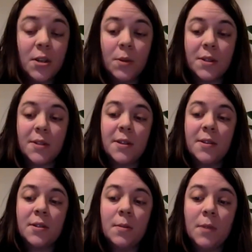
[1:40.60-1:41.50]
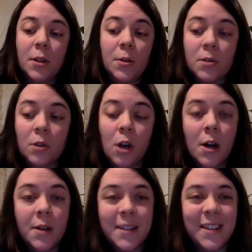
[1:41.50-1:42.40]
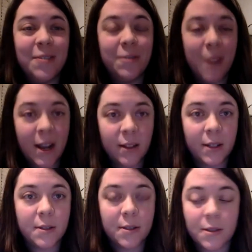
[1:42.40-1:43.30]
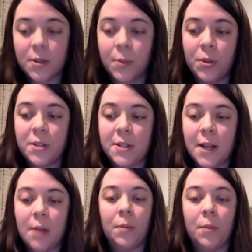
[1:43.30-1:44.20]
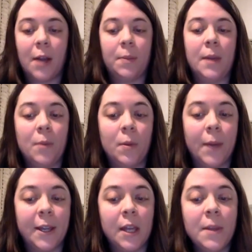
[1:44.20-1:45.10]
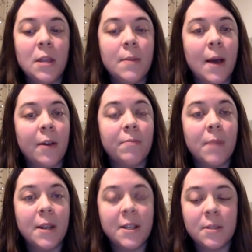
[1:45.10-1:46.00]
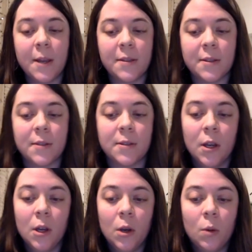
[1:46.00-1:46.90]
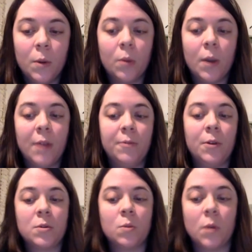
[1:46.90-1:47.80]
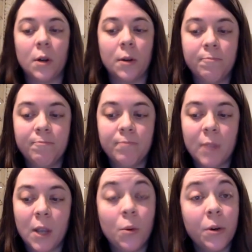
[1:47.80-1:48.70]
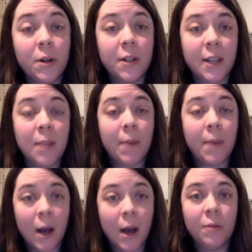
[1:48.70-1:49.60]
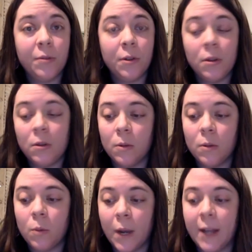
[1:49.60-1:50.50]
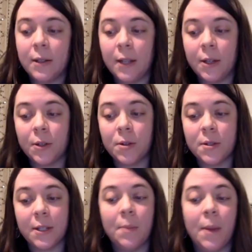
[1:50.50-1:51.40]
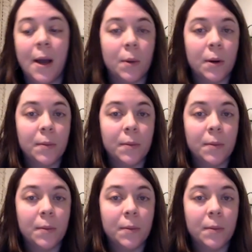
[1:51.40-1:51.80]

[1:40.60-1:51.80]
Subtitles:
was a system that used laws and violence to put down black people by keeping them out of many spaces where white folks were, in order to keep powerful white leaders in power.